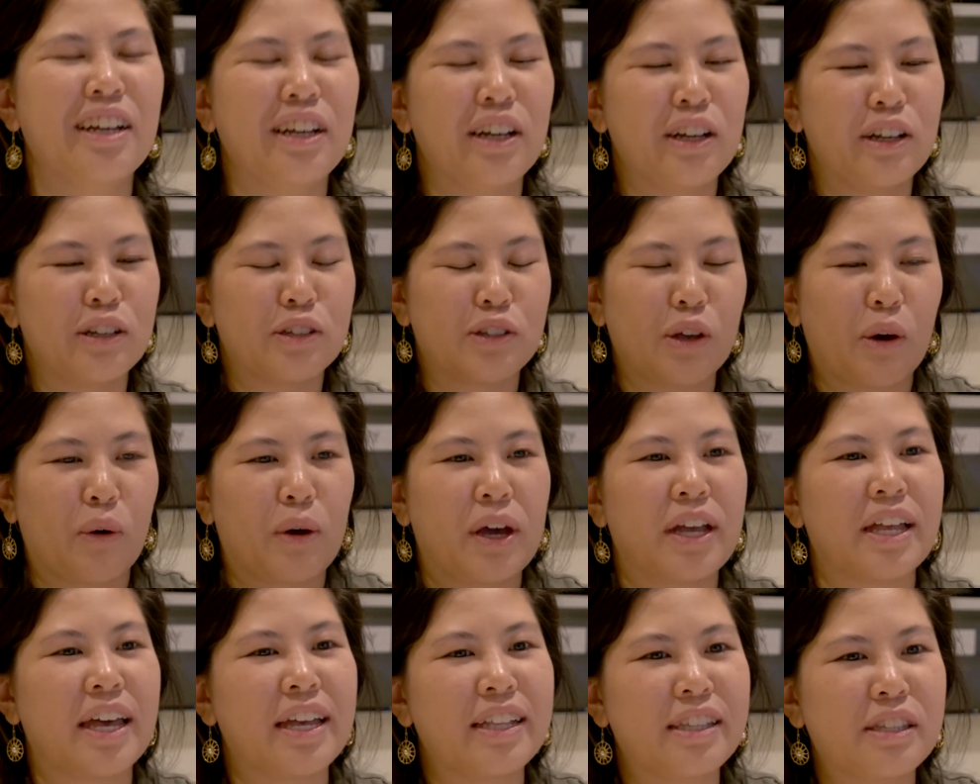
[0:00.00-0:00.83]
So
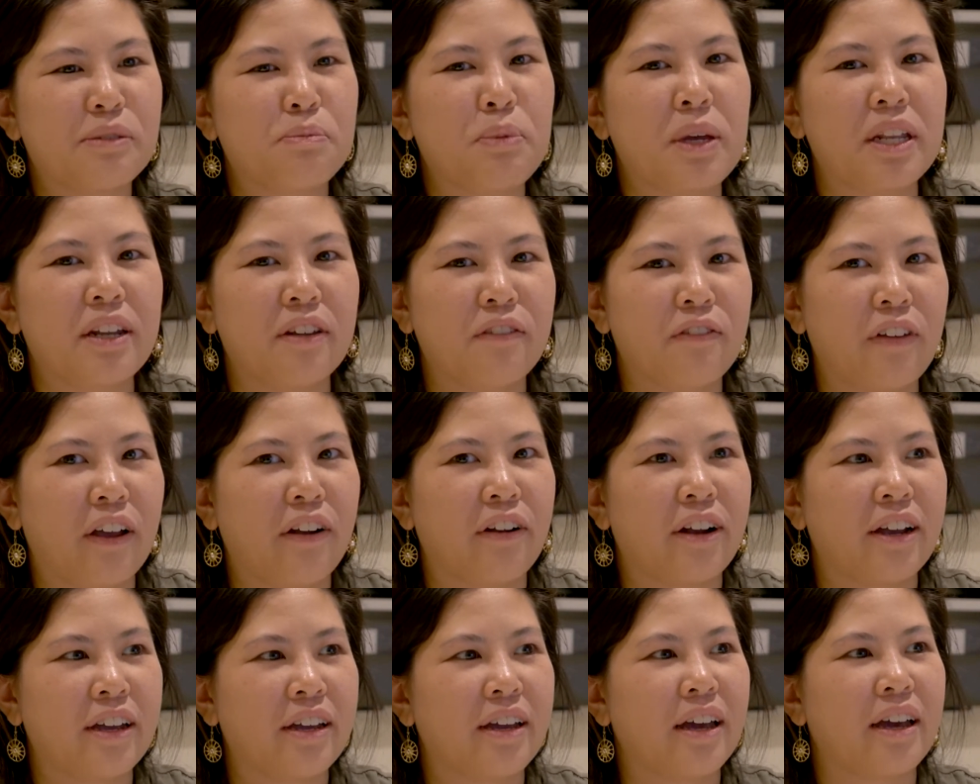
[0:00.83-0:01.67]
it's been
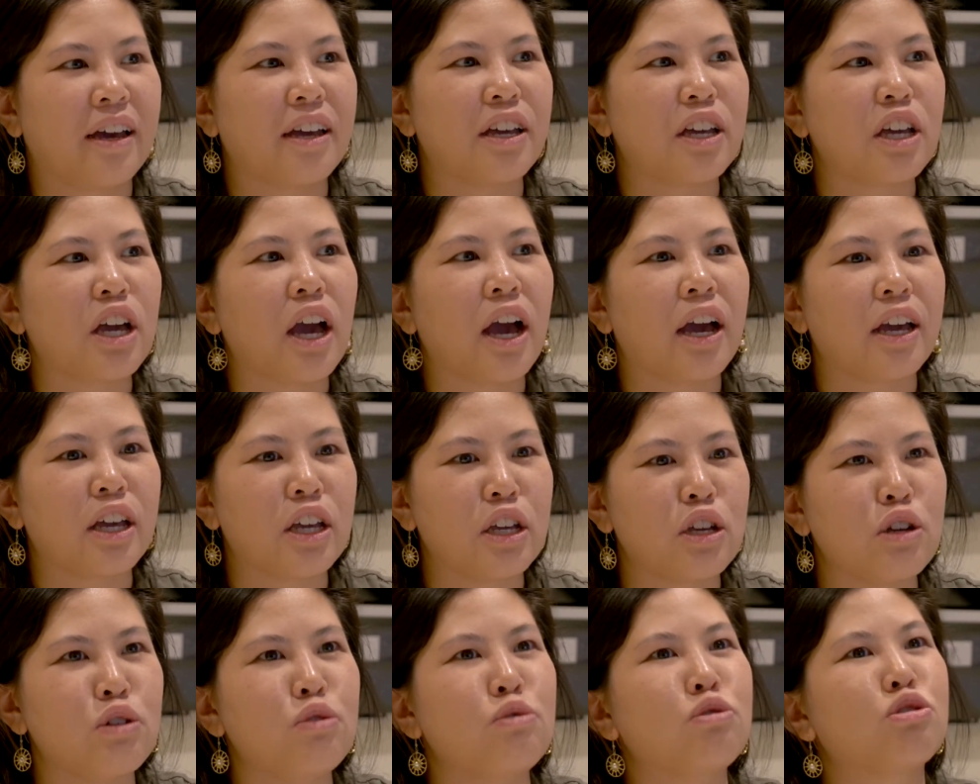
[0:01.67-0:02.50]
a
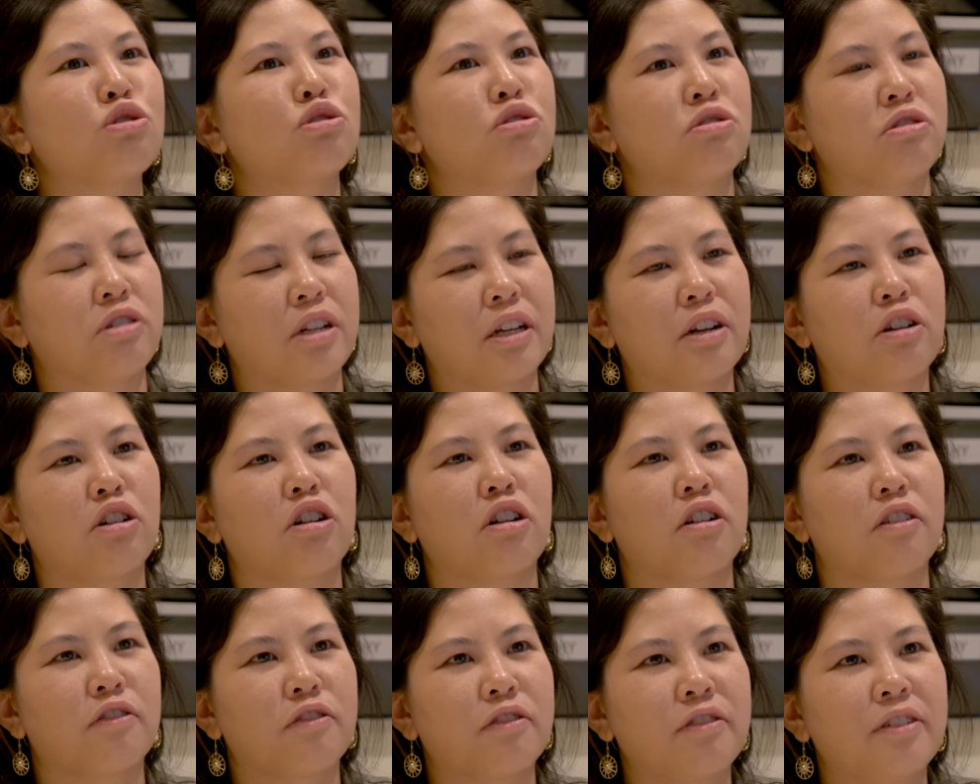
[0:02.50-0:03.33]
huge learning
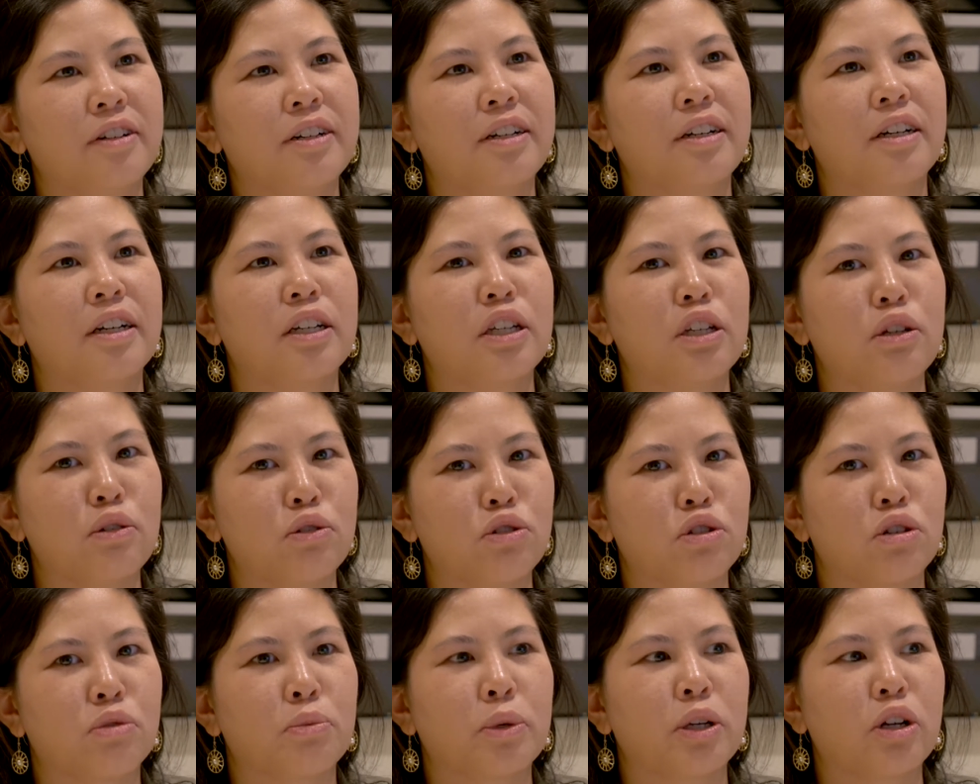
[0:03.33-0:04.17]

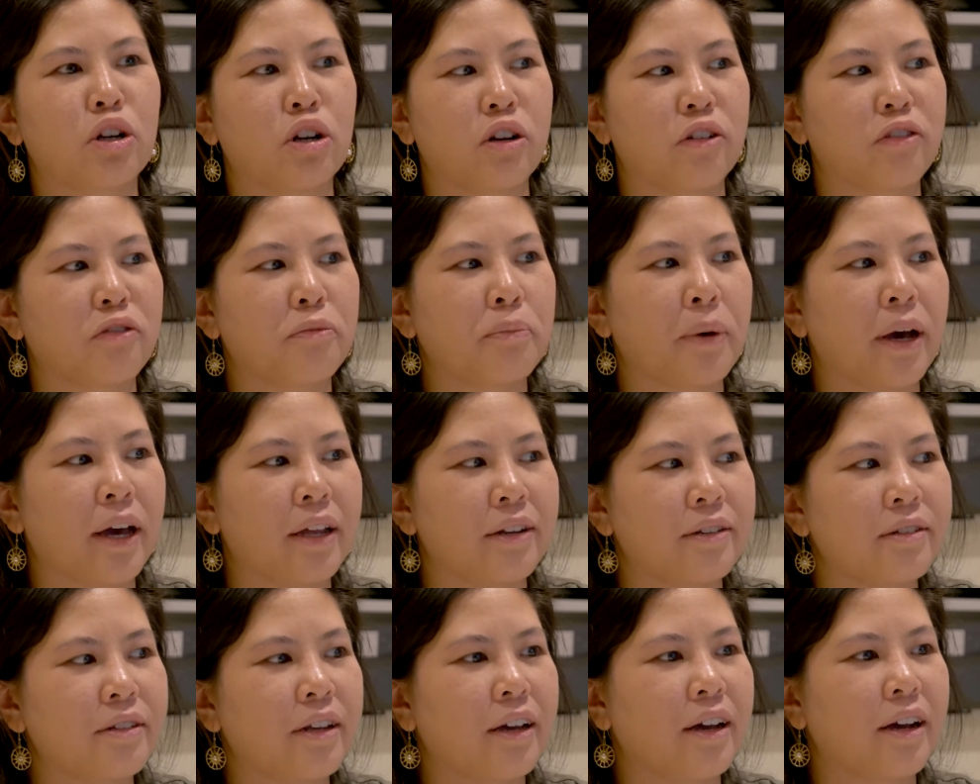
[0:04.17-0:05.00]
curve,
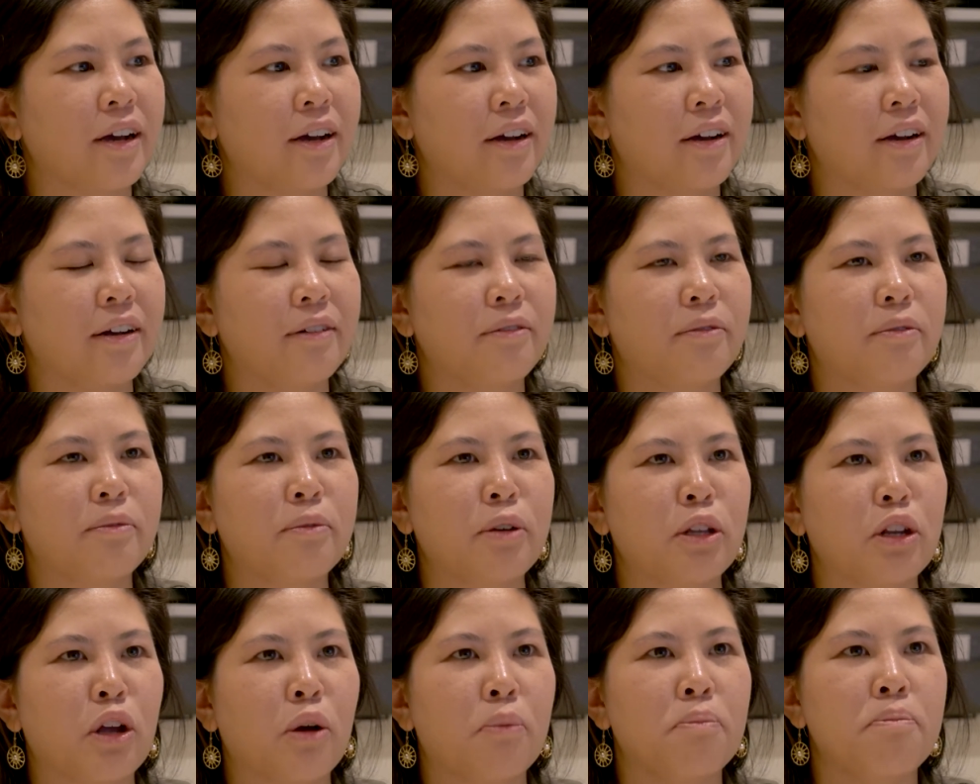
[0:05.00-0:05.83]
but
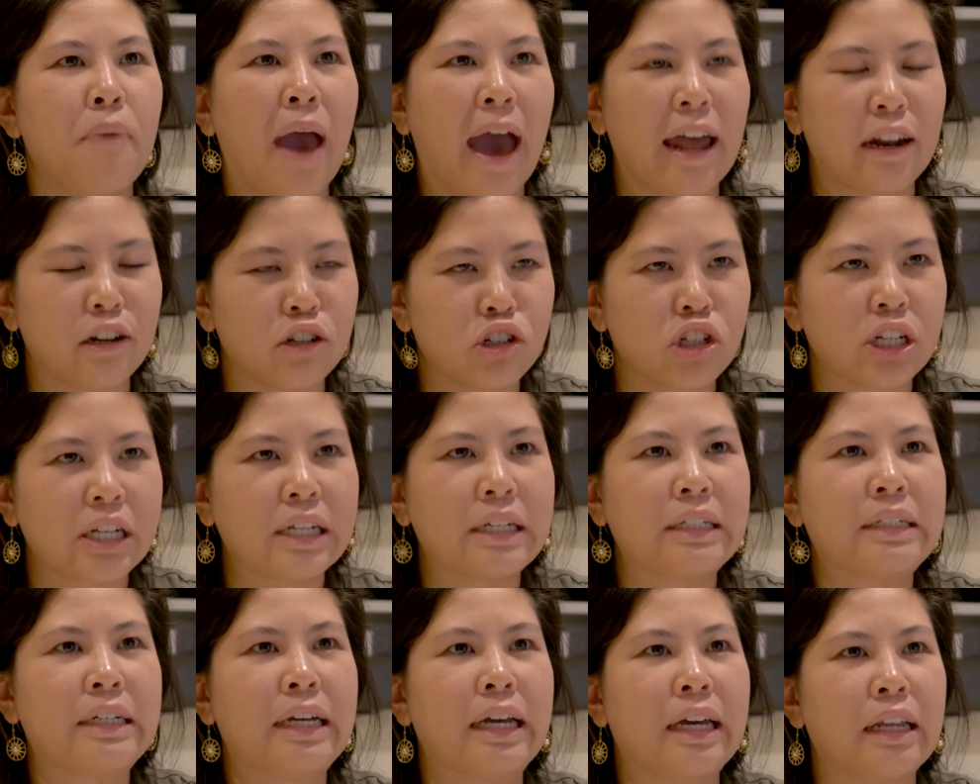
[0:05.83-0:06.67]

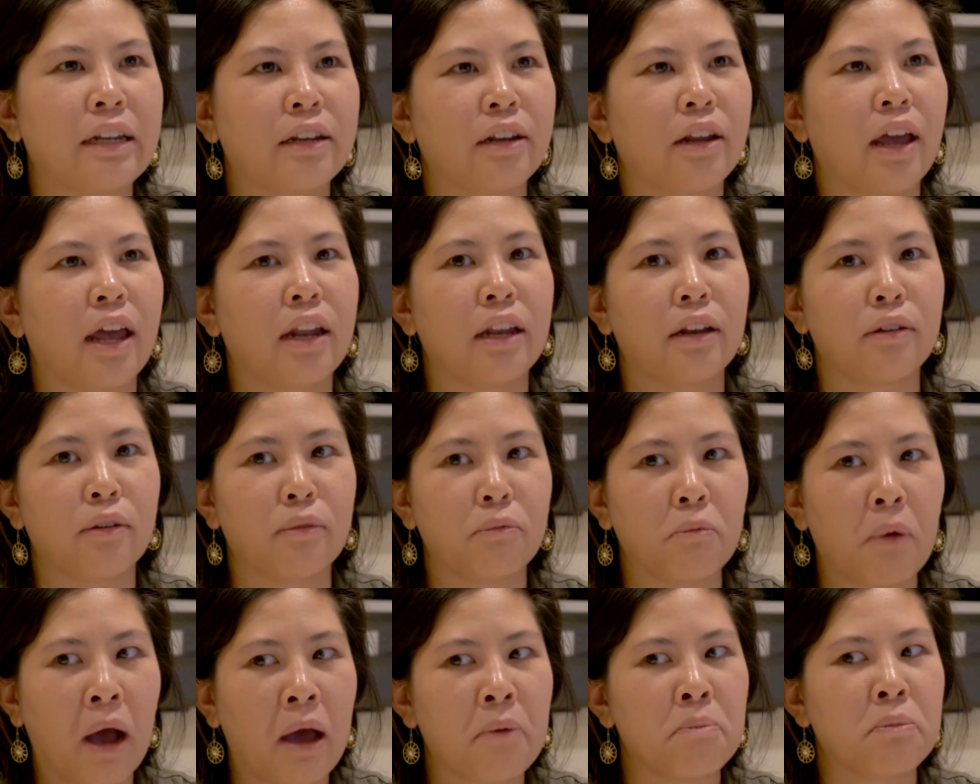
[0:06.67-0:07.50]
managing,
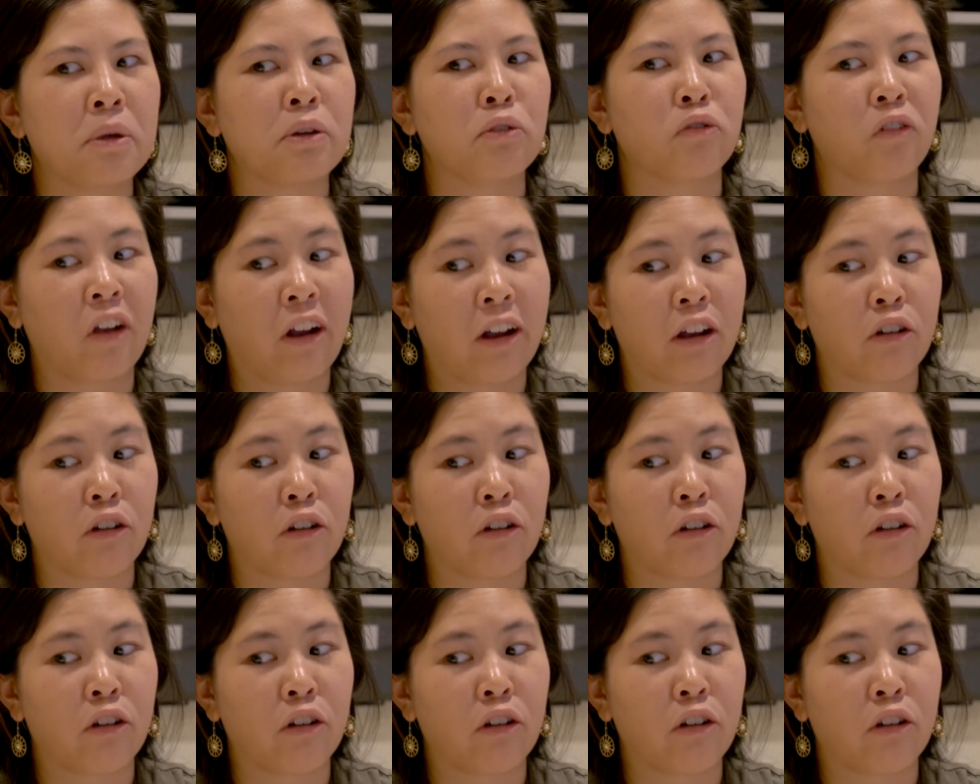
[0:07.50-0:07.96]
and I've been very